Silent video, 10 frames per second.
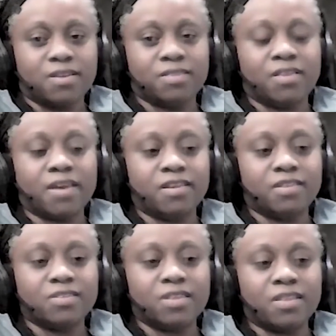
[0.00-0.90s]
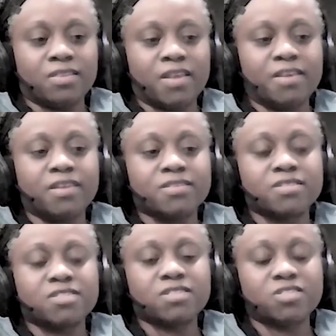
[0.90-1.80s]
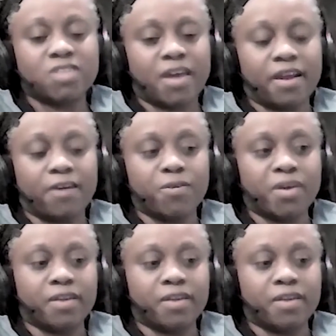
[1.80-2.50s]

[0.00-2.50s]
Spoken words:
they need they need assistance to get out.